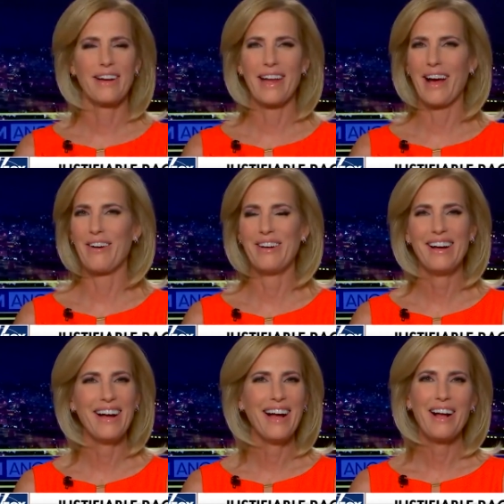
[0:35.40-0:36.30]
Now,
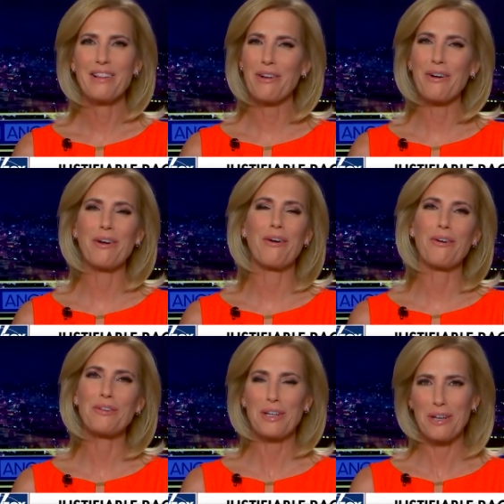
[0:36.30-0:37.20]
Lord
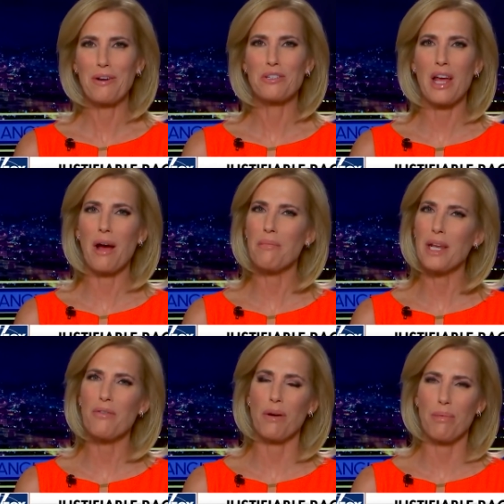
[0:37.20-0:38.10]
only knows how
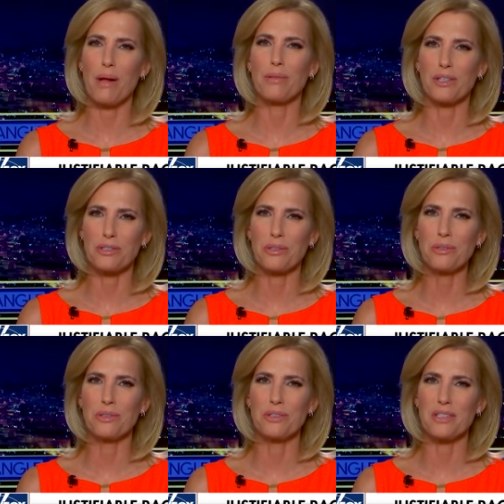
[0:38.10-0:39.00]
many of our public
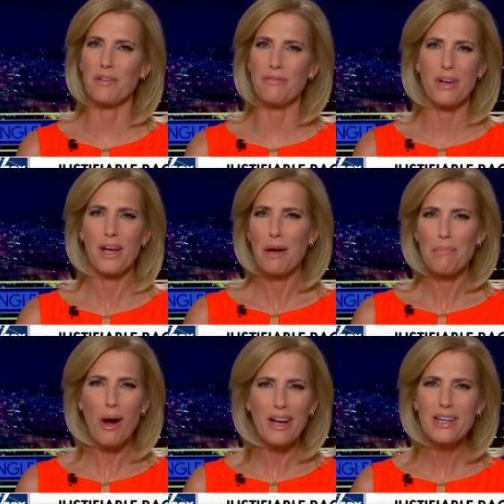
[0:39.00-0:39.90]
schools have
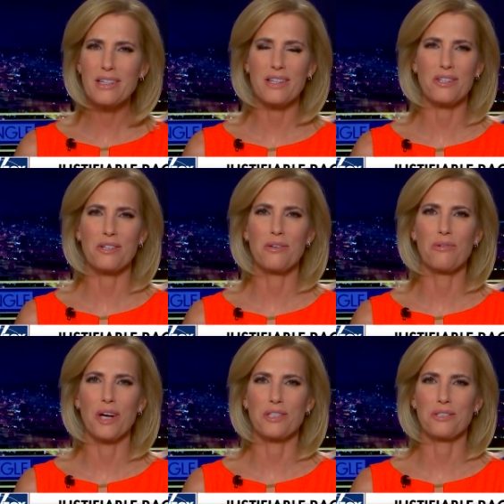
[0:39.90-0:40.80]
bought into this new
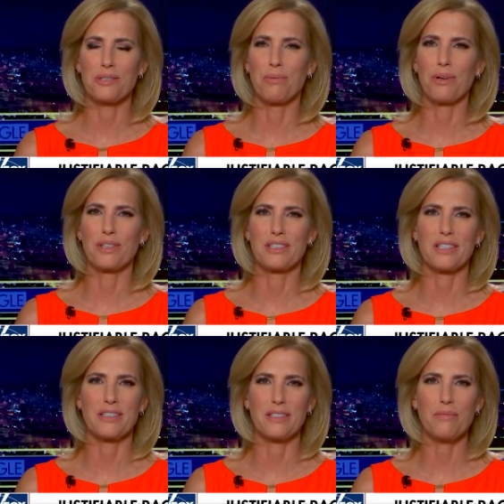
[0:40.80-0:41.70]
racial spoil
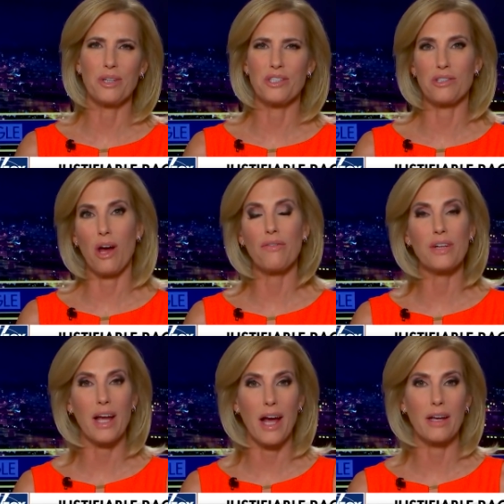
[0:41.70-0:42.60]
system, which is
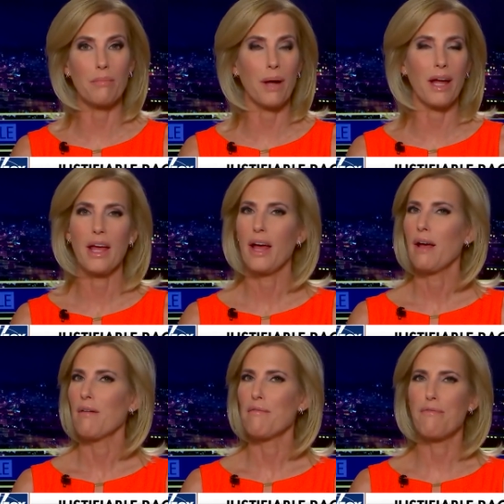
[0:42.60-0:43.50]
often guided by
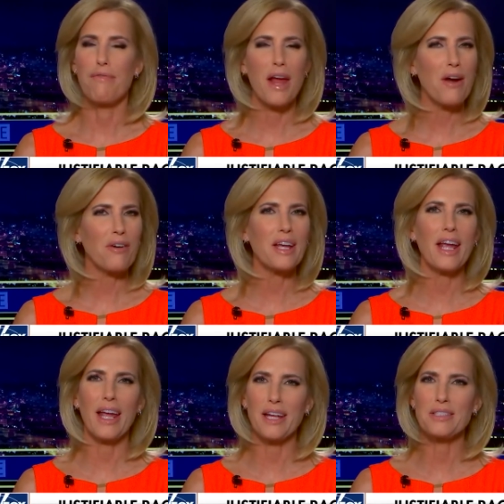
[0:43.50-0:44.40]
very
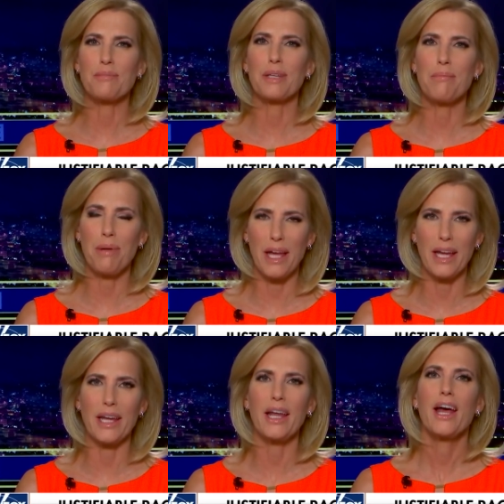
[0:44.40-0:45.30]
handsomely
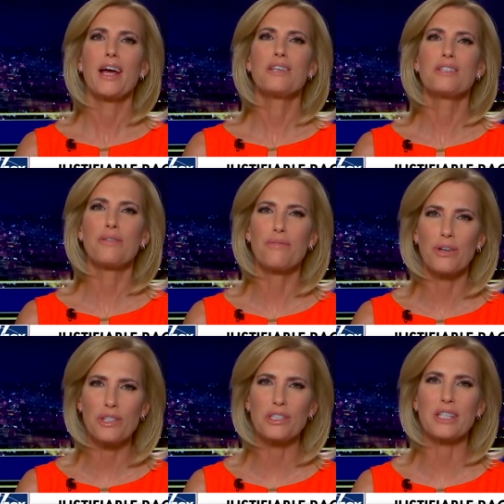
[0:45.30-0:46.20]
paid
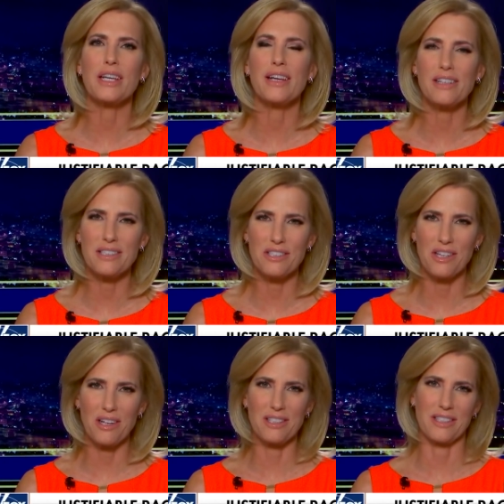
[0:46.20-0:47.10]
diversity
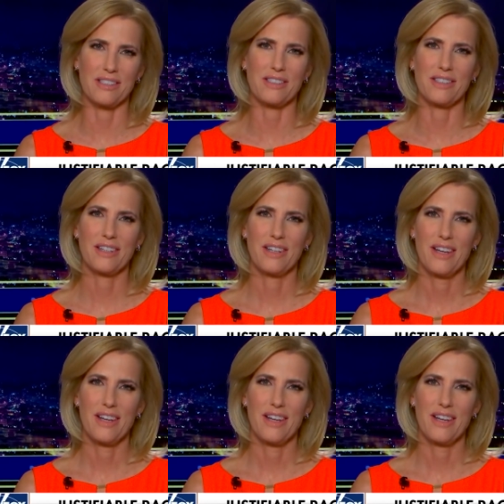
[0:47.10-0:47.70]
consultants.